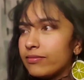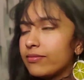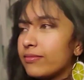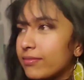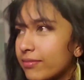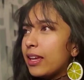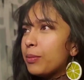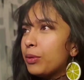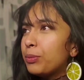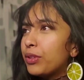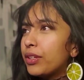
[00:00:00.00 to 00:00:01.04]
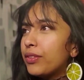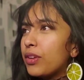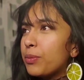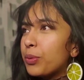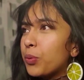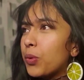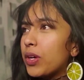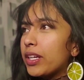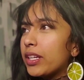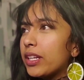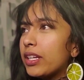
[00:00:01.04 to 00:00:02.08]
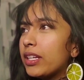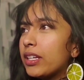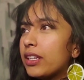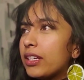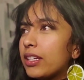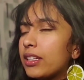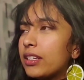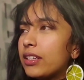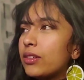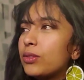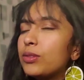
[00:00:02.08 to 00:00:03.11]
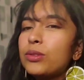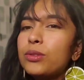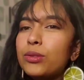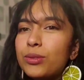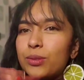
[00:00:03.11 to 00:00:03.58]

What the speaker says: Example brief number 1. Ooh.